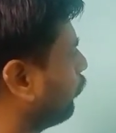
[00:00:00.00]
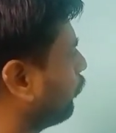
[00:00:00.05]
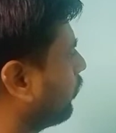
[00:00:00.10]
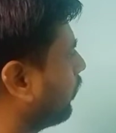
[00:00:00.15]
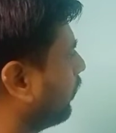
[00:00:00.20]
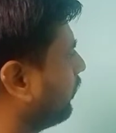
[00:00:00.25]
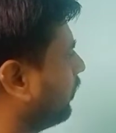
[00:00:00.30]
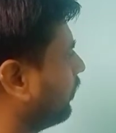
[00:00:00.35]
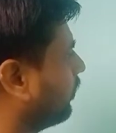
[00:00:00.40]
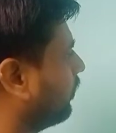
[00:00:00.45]

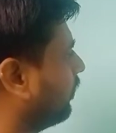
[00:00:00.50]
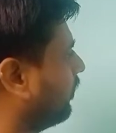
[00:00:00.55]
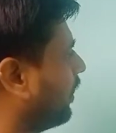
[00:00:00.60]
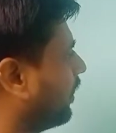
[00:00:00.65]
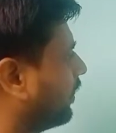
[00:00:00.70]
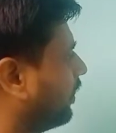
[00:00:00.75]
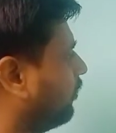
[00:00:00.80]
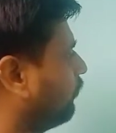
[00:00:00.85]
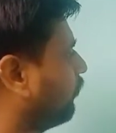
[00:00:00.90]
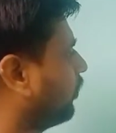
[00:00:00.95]
can take
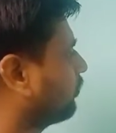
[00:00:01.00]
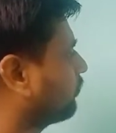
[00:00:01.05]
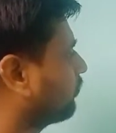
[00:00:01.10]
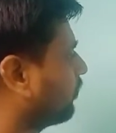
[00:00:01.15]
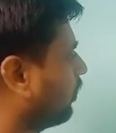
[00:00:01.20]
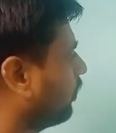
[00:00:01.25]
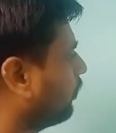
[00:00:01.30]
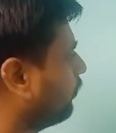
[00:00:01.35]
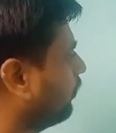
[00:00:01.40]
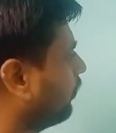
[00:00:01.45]
directly first
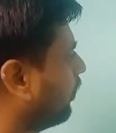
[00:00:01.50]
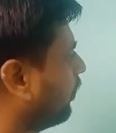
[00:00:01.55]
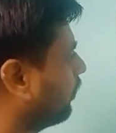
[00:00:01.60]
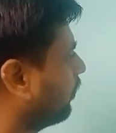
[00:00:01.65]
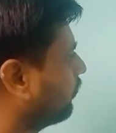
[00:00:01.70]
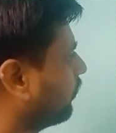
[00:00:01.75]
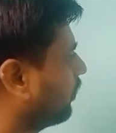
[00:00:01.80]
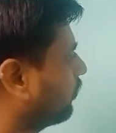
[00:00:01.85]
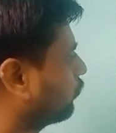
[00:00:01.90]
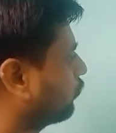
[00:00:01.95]
term,
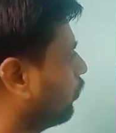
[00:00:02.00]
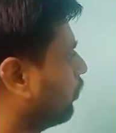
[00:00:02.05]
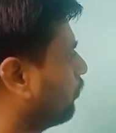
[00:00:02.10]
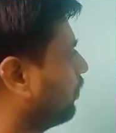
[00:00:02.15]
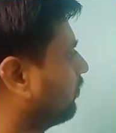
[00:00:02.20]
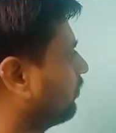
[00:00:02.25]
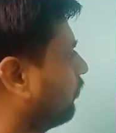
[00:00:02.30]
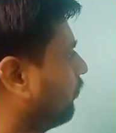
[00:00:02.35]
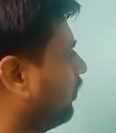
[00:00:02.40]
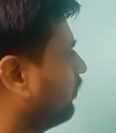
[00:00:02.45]
minus 3x square
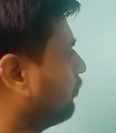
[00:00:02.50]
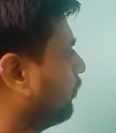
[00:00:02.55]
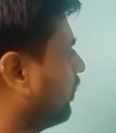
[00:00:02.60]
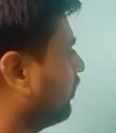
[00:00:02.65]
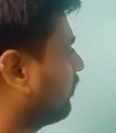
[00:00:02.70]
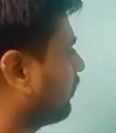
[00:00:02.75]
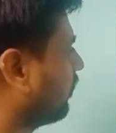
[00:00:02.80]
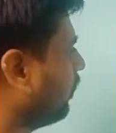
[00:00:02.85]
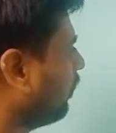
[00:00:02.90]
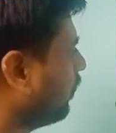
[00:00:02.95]
plus 7x
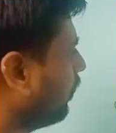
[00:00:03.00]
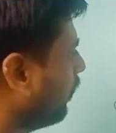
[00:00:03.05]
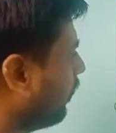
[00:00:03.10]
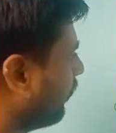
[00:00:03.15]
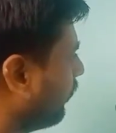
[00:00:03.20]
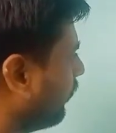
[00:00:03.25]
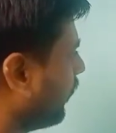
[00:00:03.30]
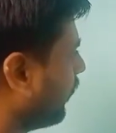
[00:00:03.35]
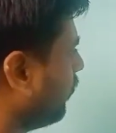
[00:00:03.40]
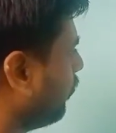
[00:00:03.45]
minus 3.
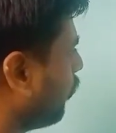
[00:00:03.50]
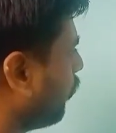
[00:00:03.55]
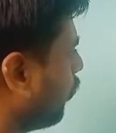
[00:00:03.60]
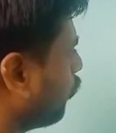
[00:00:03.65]
Then you have